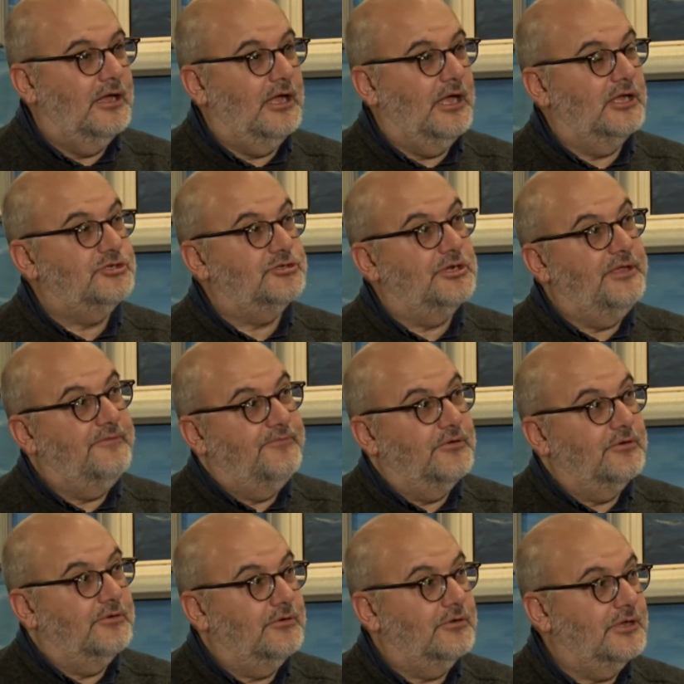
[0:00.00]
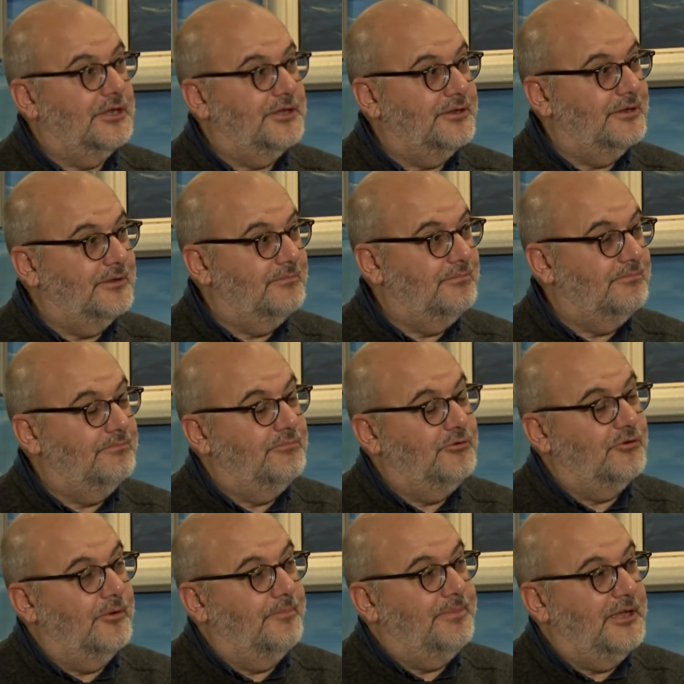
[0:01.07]
Actually, if you look at the
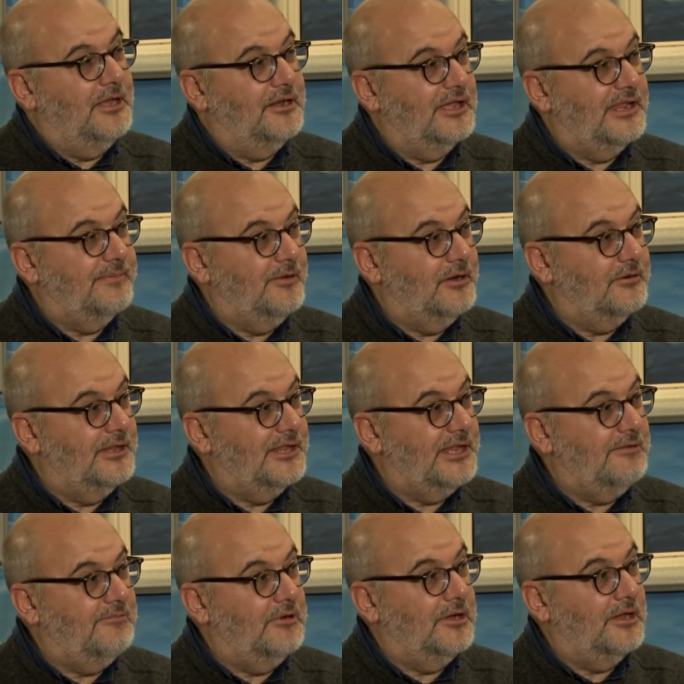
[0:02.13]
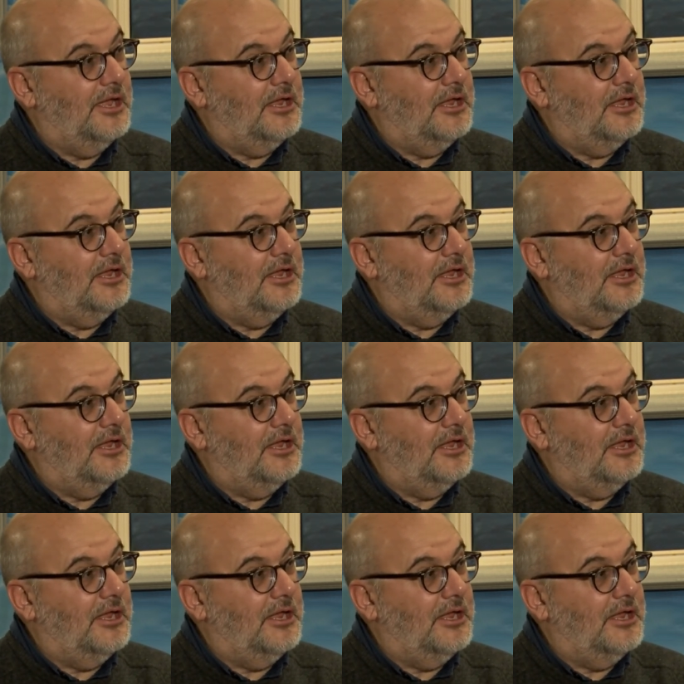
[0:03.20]
European experience, even